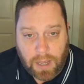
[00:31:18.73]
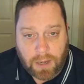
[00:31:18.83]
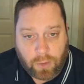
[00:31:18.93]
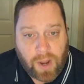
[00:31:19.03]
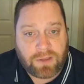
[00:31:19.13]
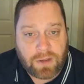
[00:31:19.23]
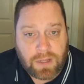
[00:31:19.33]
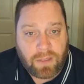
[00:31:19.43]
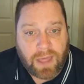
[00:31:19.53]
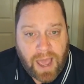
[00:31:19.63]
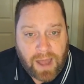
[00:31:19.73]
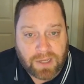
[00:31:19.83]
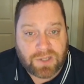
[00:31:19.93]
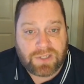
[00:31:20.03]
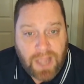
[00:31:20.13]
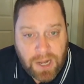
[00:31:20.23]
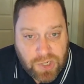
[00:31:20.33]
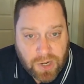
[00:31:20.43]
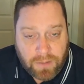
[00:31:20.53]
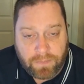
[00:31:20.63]
granted in that
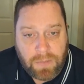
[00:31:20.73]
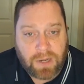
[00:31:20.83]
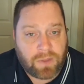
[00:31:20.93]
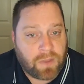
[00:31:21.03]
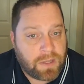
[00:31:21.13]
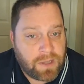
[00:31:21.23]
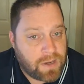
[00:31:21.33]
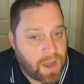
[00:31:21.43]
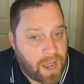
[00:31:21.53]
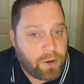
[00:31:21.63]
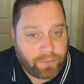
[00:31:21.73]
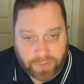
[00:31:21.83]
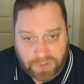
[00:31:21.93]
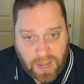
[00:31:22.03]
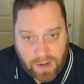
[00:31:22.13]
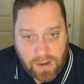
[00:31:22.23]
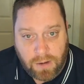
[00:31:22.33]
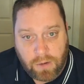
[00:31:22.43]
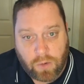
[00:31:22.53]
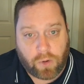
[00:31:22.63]
extension, meaning that they did not overstay
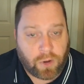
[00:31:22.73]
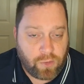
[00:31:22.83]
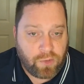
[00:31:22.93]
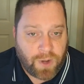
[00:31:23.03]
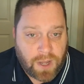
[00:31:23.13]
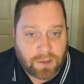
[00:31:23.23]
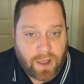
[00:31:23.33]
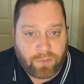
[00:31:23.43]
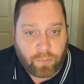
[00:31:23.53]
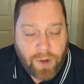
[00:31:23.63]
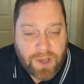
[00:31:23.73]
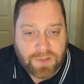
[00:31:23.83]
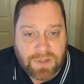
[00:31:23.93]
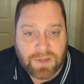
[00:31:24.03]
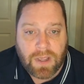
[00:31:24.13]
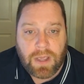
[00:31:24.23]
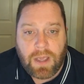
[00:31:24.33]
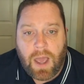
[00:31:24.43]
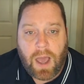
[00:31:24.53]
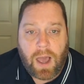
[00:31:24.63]
or accrue any unlawful presence,
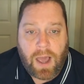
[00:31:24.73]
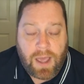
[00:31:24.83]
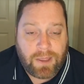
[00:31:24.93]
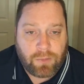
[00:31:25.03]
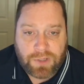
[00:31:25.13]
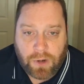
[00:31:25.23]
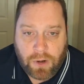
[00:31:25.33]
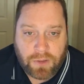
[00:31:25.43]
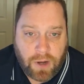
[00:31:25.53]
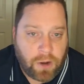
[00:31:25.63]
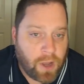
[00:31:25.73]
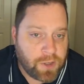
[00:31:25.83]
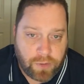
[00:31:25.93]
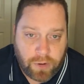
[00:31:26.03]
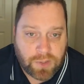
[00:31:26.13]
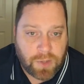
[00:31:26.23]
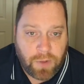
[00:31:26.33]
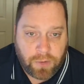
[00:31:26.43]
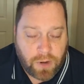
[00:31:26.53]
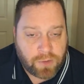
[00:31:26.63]
and then return to their country or some
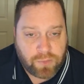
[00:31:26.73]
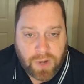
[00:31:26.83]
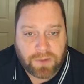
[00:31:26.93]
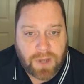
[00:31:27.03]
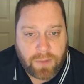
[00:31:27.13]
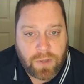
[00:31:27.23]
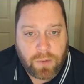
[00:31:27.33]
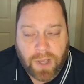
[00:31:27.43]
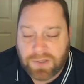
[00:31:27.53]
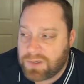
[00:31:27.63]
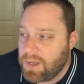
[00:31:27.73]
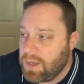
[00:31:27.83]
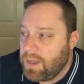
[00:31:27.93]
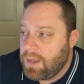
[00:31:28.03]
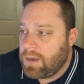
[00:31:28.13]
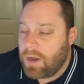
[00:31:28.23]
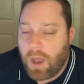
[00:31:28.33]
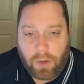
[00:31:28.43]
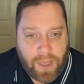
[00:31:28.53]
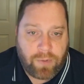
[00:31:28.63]
other country outside the U.S.
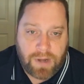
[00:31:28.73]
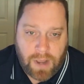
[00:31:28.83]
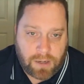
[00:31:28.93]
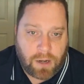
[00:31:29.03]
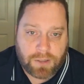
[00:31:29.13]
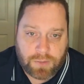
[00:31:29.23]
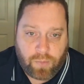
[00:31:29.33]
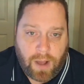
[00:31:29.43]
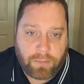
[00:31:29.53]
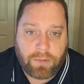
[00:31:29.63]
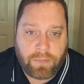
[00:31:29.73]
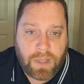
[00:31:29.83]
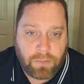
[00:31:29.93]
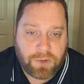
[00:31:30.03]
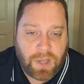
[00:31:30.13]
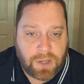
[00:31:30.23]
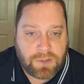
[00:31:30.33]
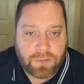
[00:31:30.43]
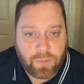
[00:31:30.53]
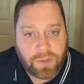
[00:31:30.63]
No, that would not cause a problem in most
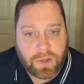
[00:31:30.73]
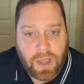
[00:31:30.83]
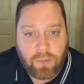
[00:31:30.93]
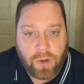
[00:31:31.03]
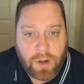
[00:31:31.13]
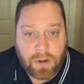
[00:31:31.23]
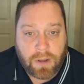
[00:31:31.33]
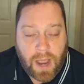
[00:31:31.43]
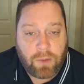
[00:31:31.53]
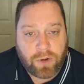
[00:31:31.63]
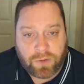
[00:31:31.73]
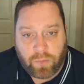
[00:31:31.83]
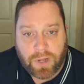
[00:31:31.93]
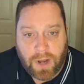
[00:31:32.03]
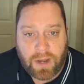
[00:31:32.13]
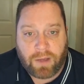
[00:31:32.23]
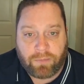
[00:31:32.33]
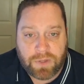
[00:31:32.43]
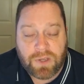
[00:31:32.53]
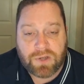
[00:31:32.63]
cases with a K1
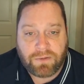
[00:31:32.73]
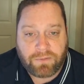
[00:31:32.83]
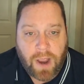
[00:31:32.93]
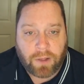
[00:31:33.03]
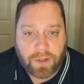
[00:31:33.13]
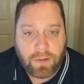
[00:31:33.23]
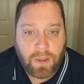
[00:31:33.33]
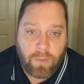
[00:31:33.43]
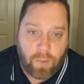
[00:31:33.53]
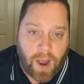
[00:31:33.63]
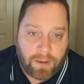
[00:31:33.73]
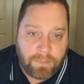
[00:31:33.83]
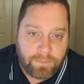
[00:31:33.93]
I-129F petition filing. Why?